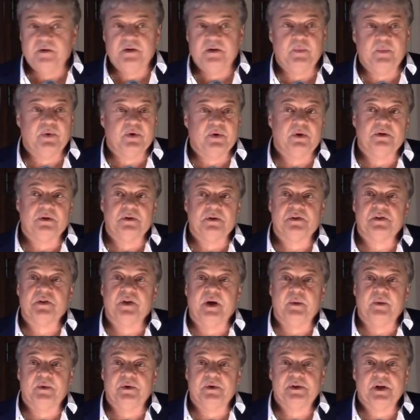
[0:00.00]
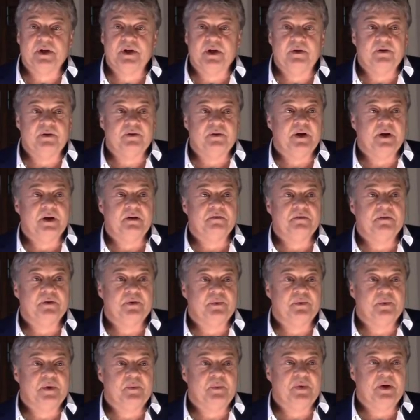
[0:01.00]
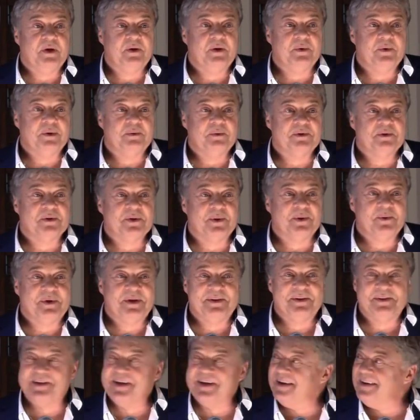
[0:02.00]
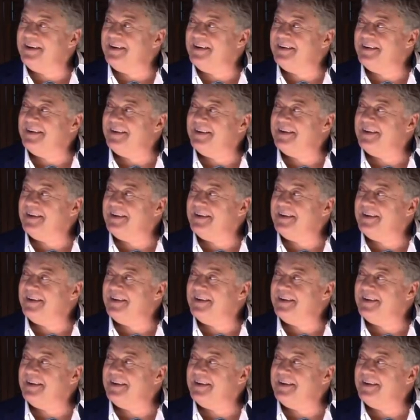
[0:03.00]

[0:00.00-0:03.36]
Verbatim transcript: Typical disclaimers, I don't have to repeat what was already said.